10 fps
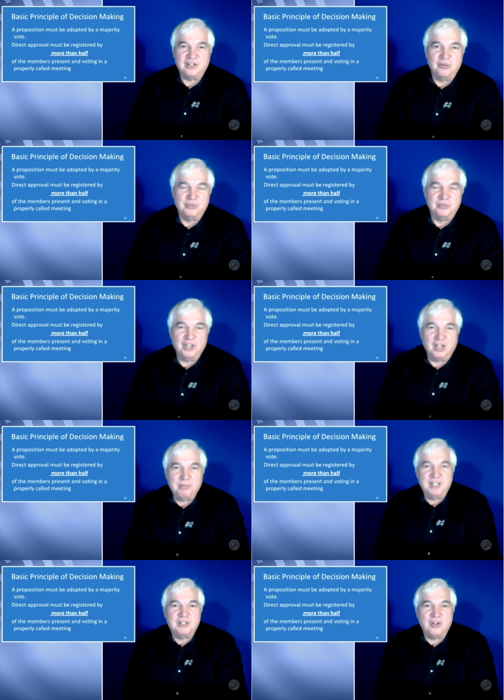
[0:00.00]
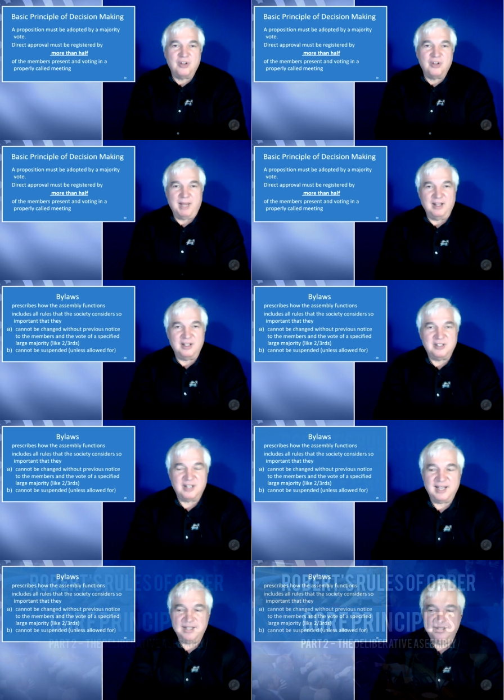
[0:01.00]
So, John, please go to the bylaws
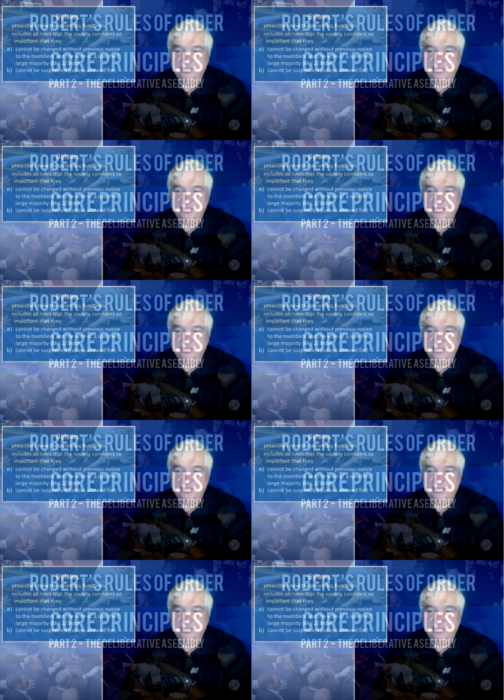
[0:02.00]
slide.